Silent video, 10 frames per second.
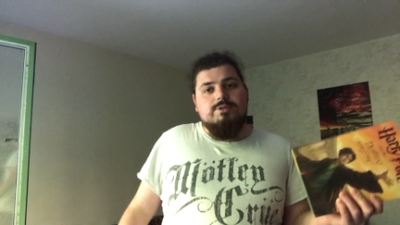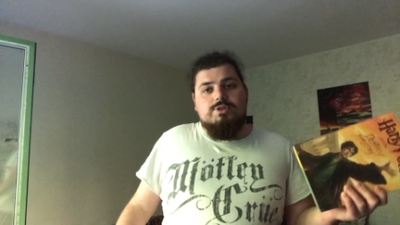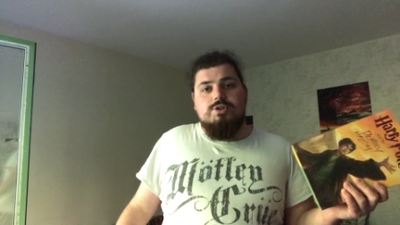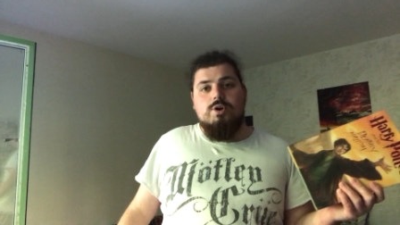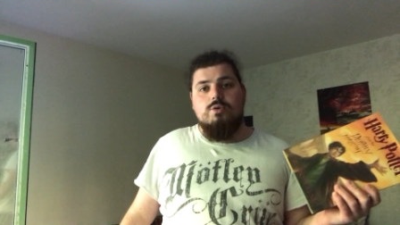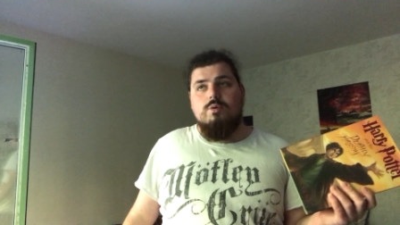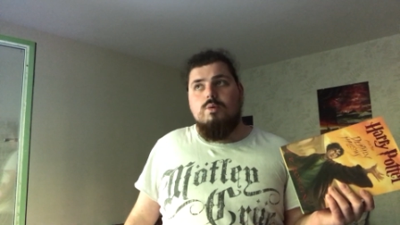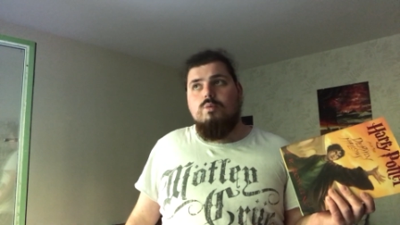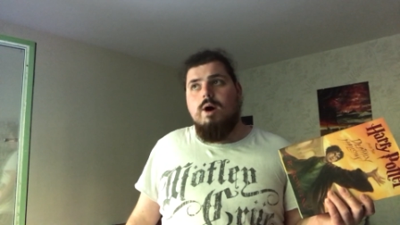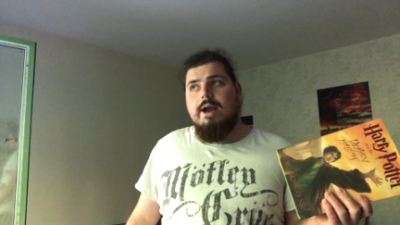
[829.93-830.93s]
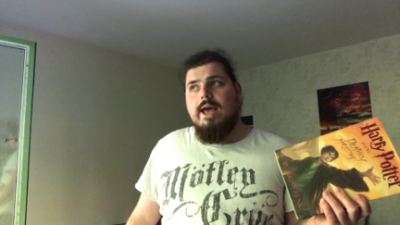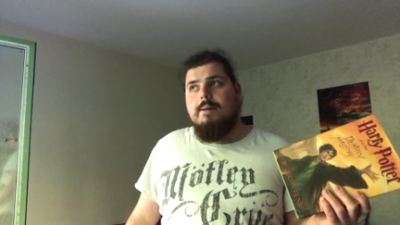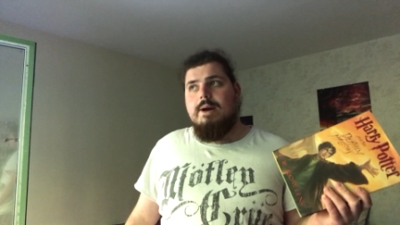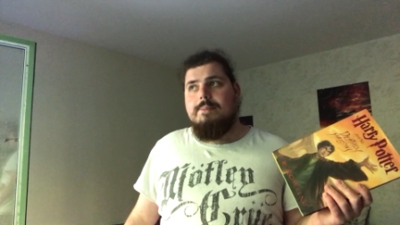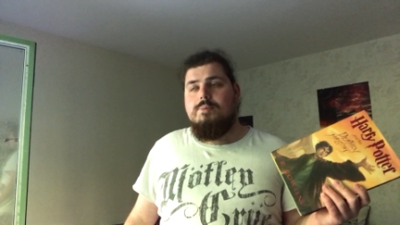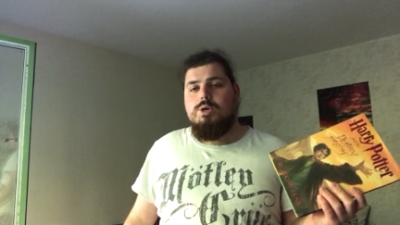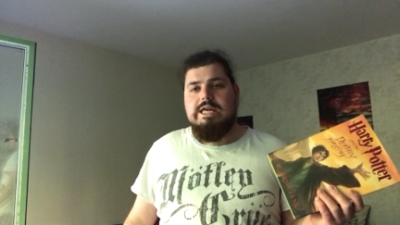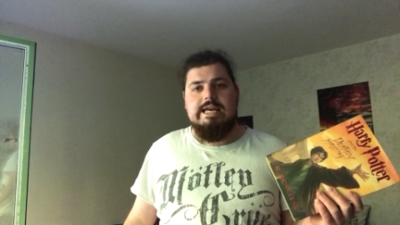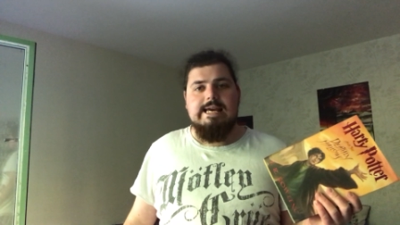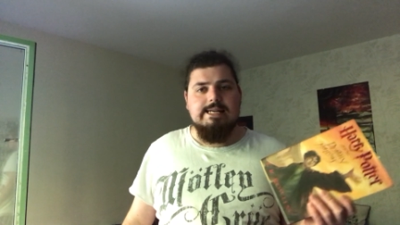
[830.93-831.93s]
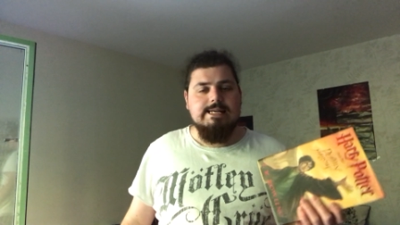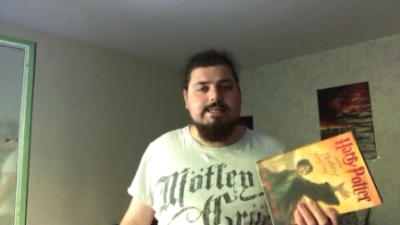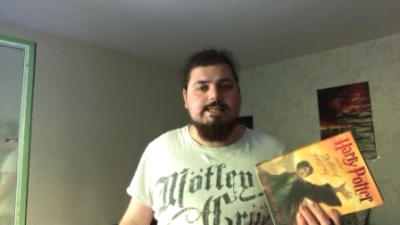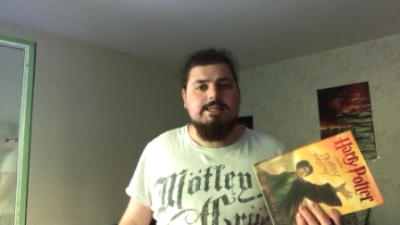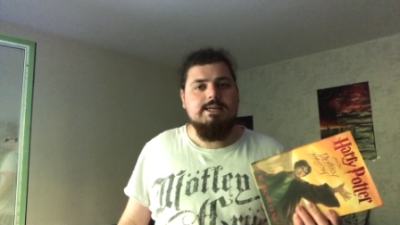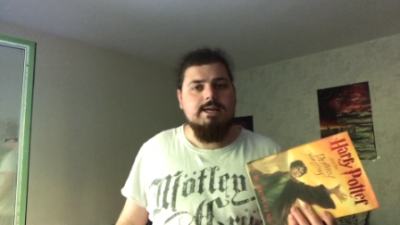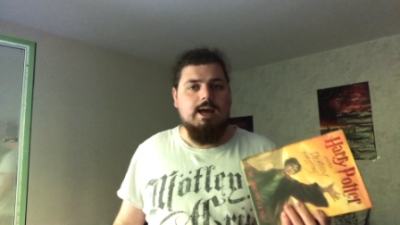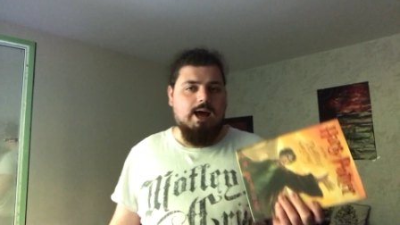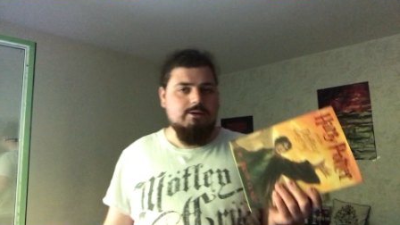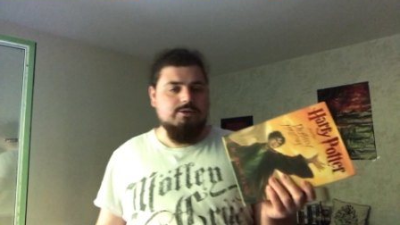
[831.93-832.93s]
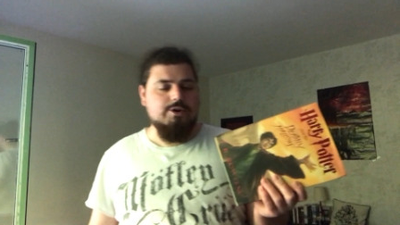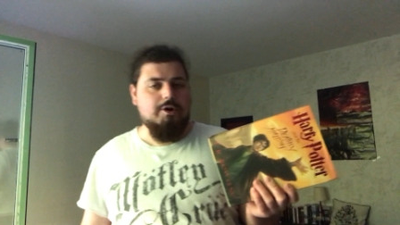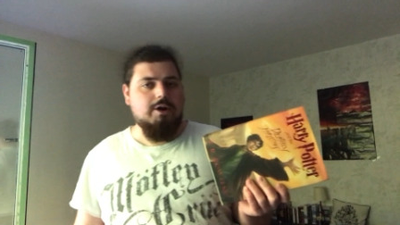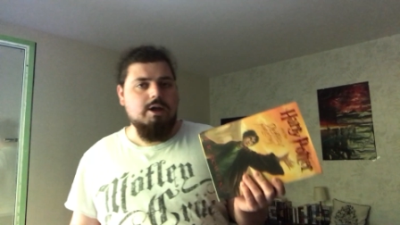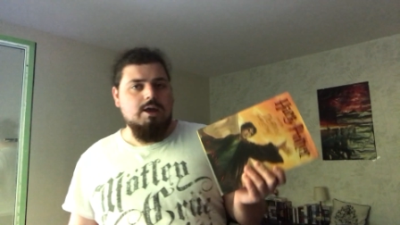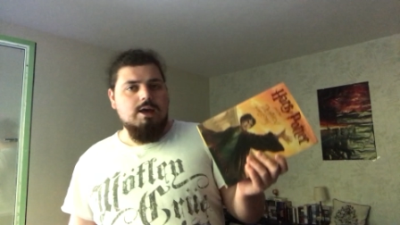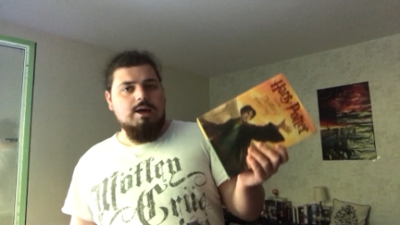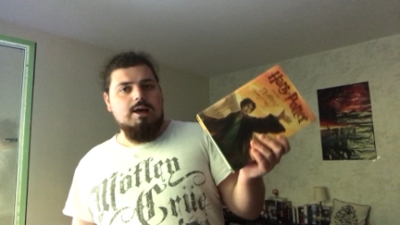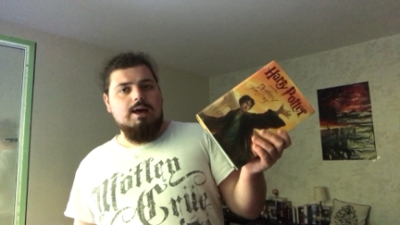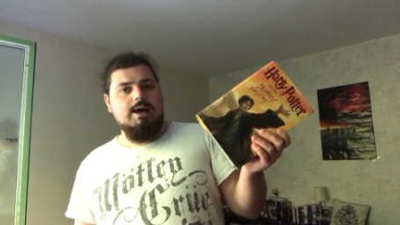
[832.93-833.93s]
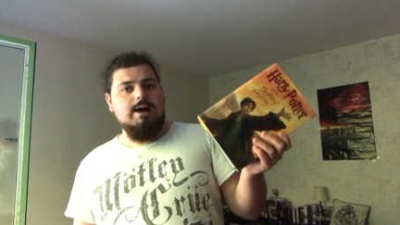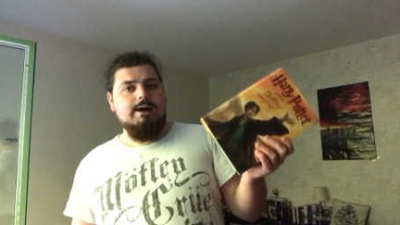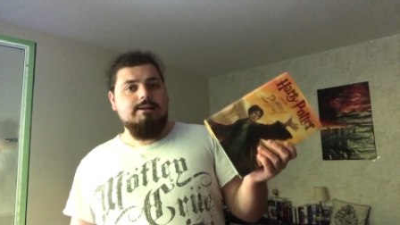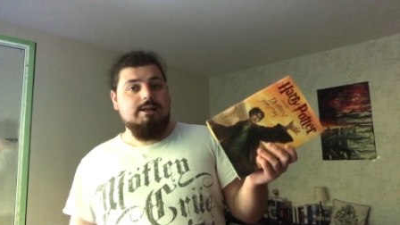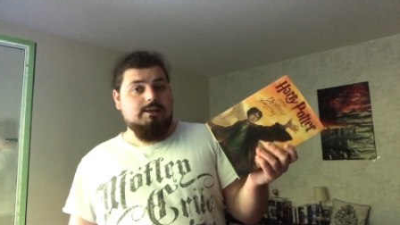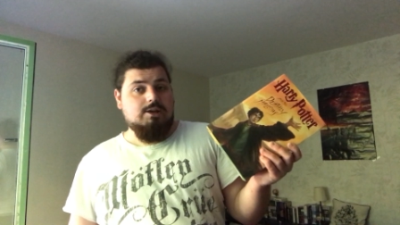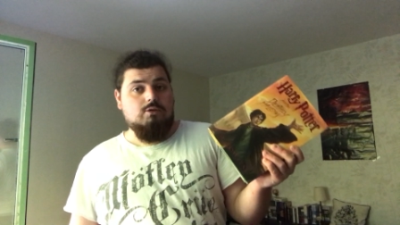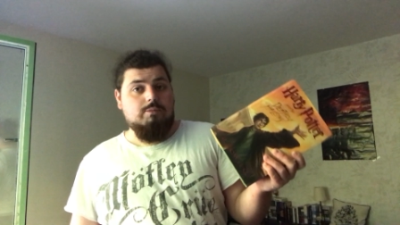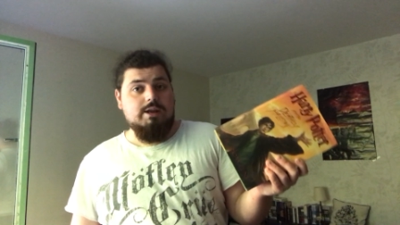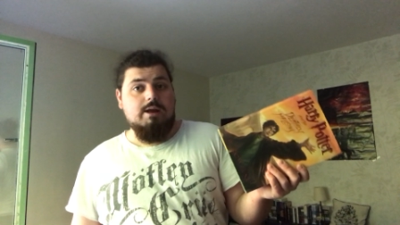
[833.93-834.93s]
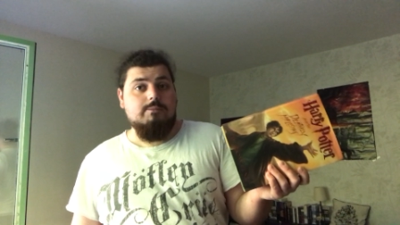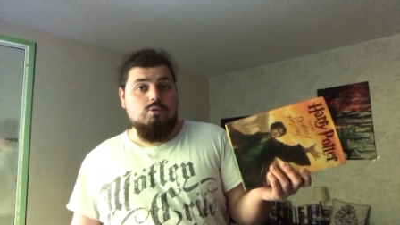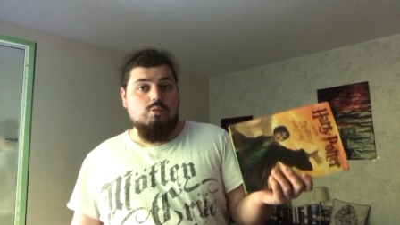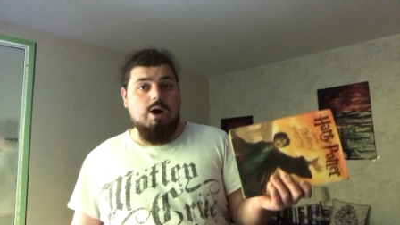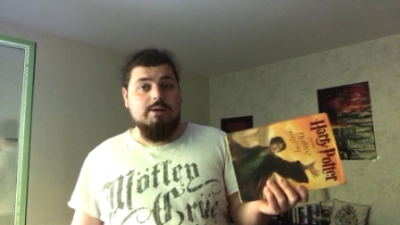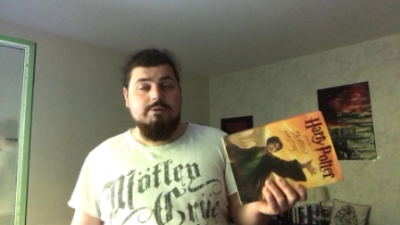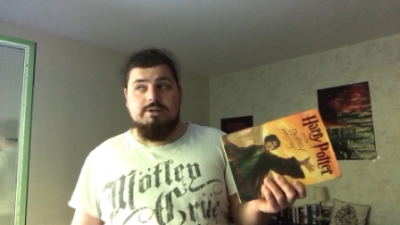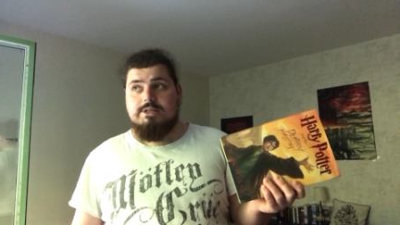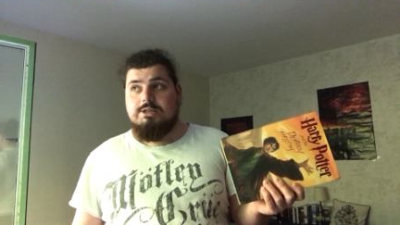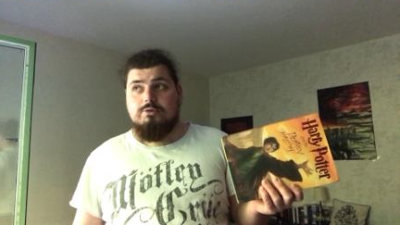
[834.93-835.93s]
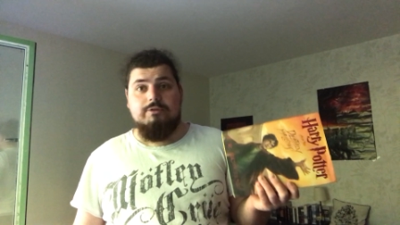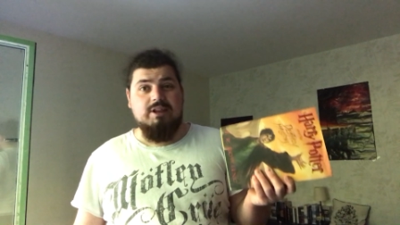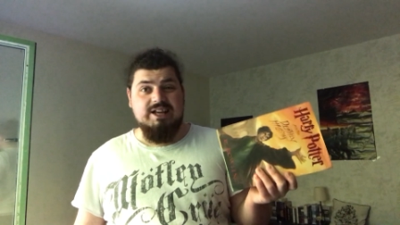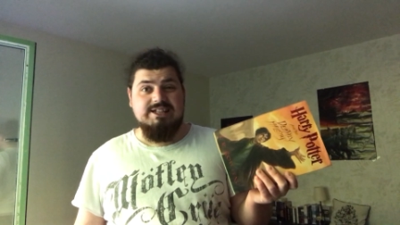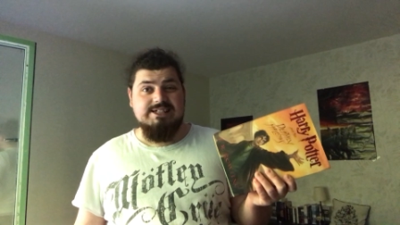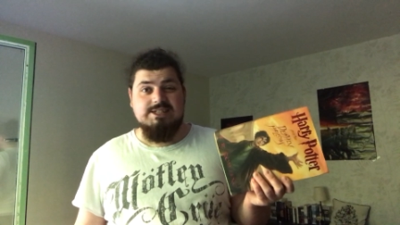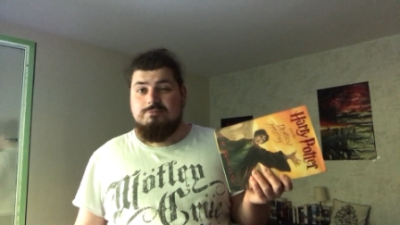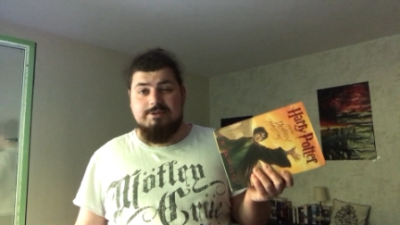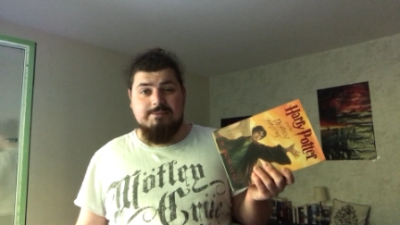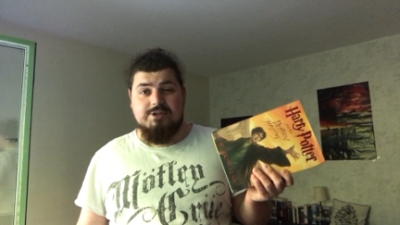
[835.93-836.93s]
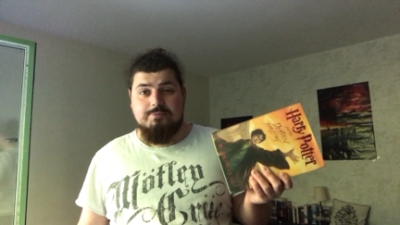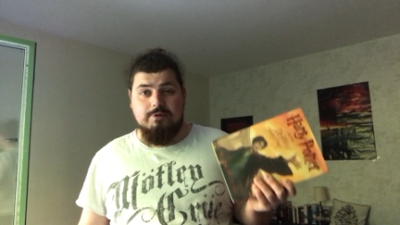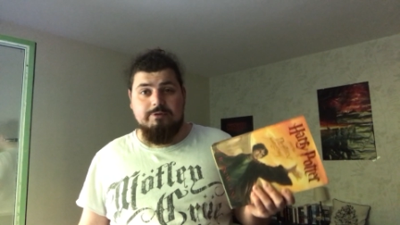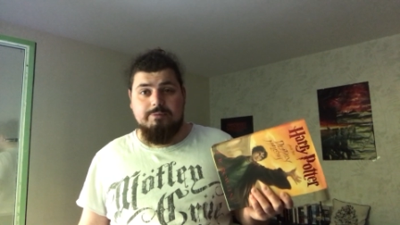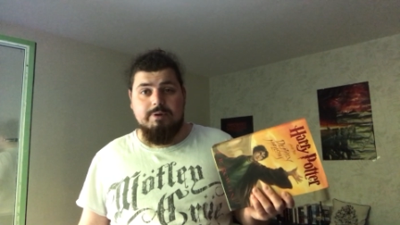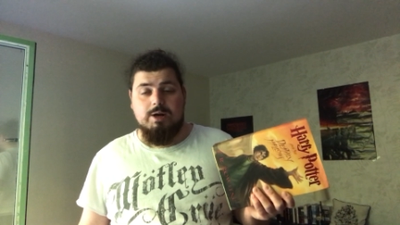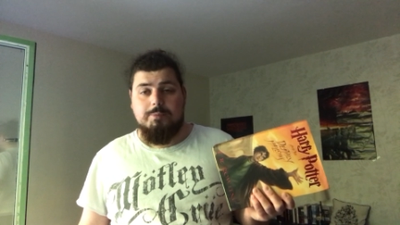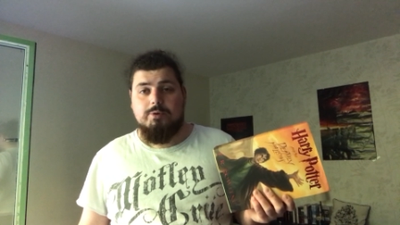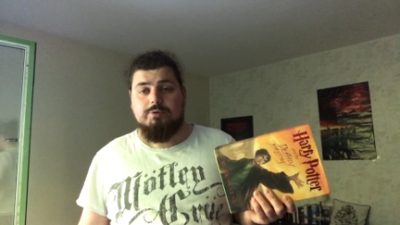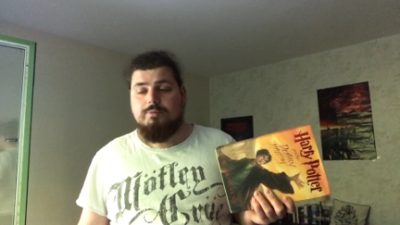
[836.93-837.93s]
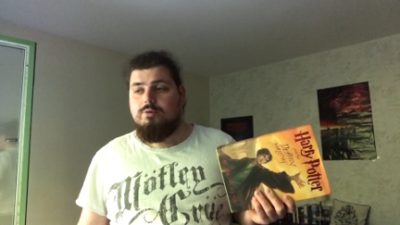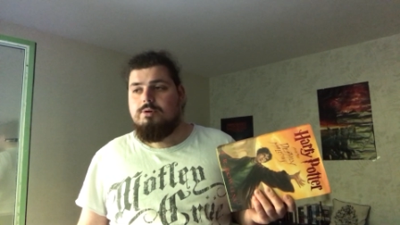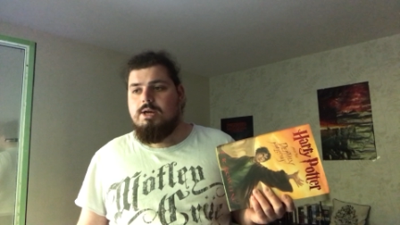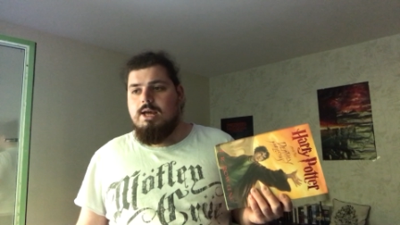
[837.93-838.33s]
So why am I putting this under, not on my number 1? Because I do feel like this is pretty much perfect Harry Potter book,